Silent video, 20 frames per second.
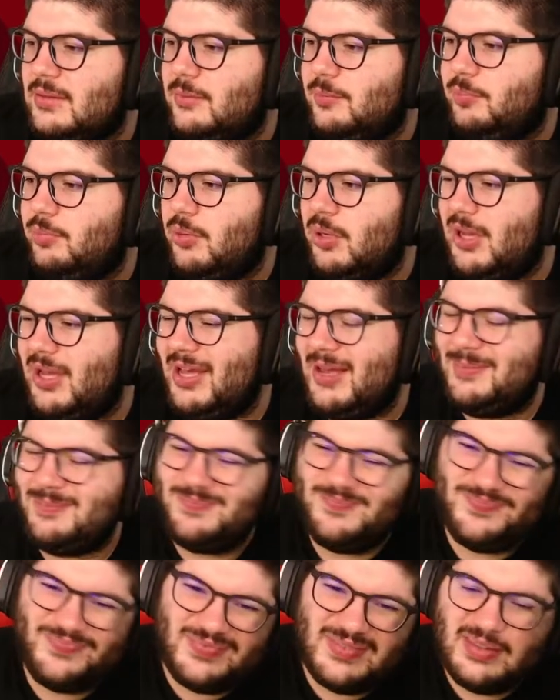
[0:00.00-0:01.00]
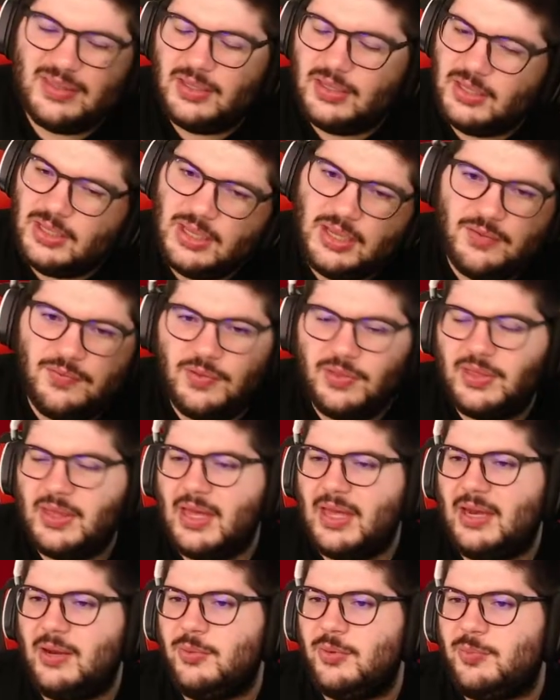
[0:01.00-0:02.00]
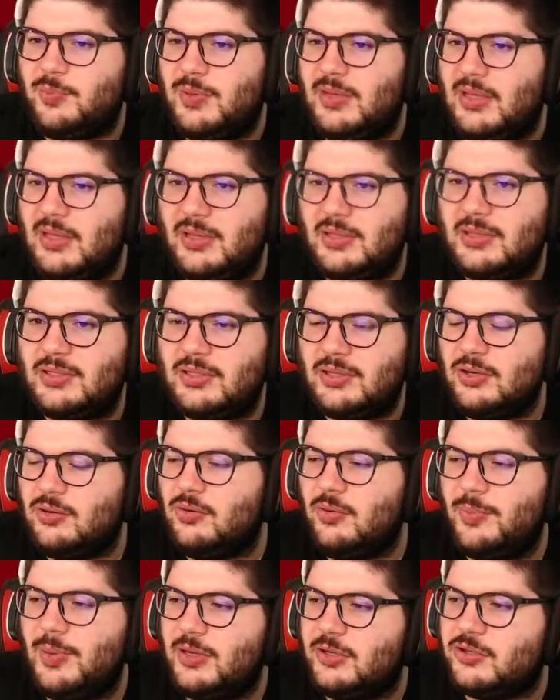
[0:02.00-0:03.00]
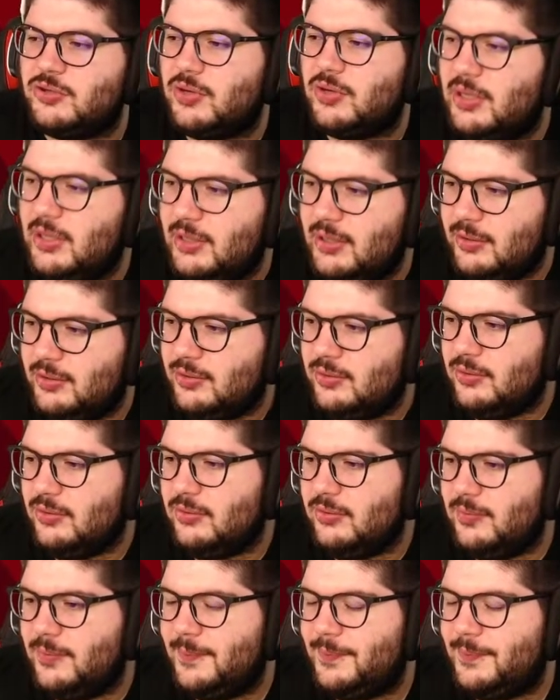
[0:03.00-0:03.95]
But even then, it would be still a bit tricky to do.